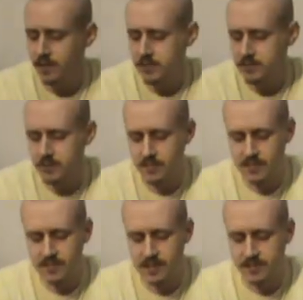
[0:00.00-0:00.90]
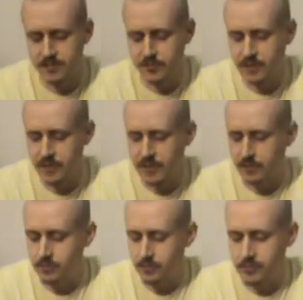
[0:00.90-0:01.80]
So I'm going to rant a little bit
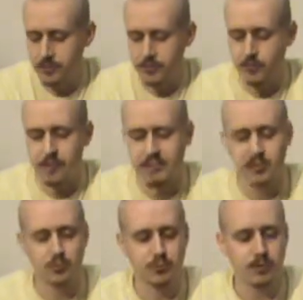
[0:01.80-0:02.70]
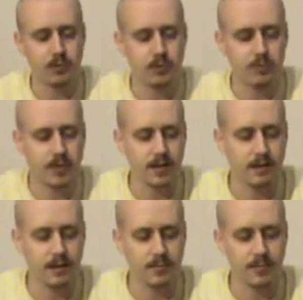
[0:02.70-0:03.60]
about loner weapons really quick.
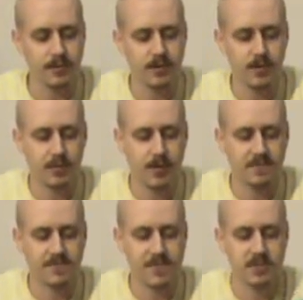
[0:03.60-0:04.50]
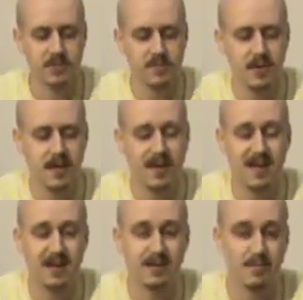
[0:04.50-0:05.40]
I play in the Larpcraft system,
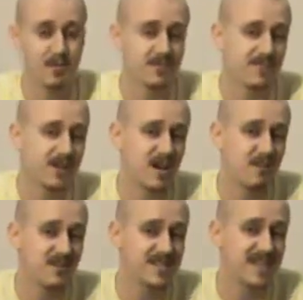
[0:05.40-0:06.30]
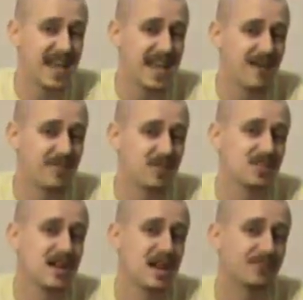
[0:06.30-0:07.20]
and most of our colonies have a
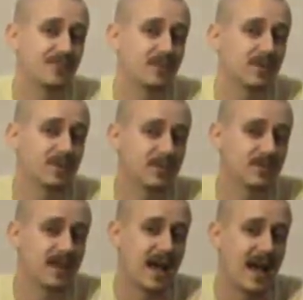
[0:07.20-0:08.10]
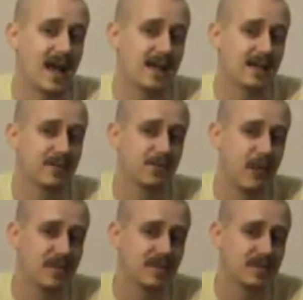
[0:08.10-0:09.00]
lot of really good high-end
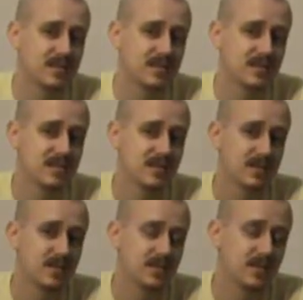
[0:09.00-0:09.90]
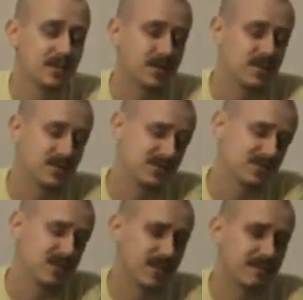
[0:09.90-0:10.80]
weapons because we
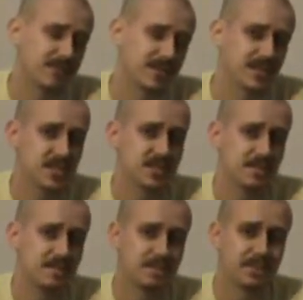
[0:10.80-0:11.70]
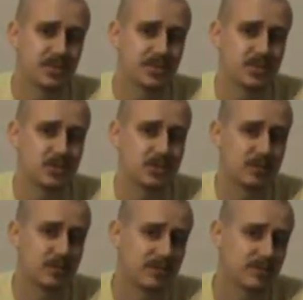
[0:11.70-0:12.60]
use the leveling system.
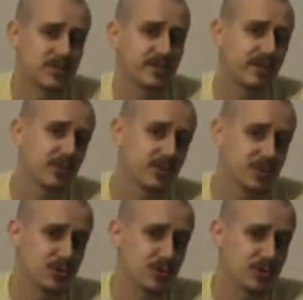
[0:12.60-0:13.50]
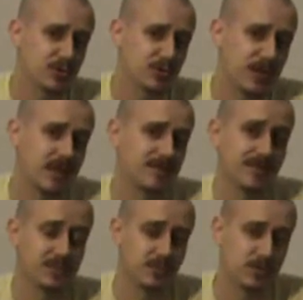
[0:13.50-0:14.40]
So people start out with a short sword, they
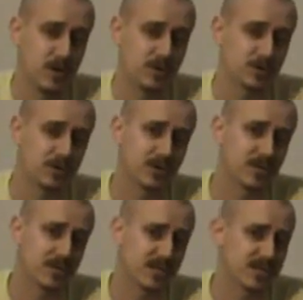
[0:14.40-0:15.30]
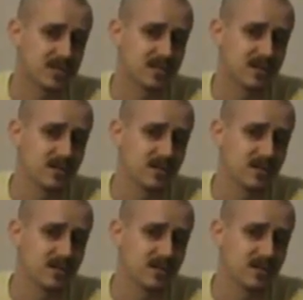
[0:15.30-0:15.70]
level up to a long sword, so that's,